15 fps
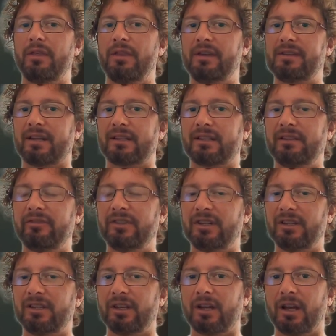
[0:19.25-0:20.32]
this
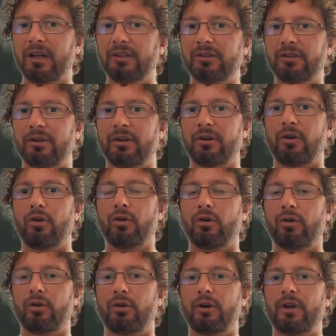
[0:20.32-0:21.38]
activity indicator
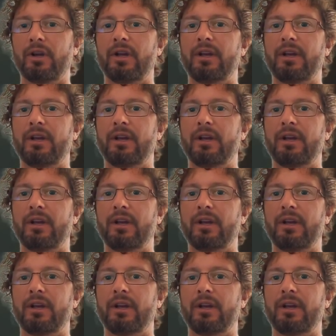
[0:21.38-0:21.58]
or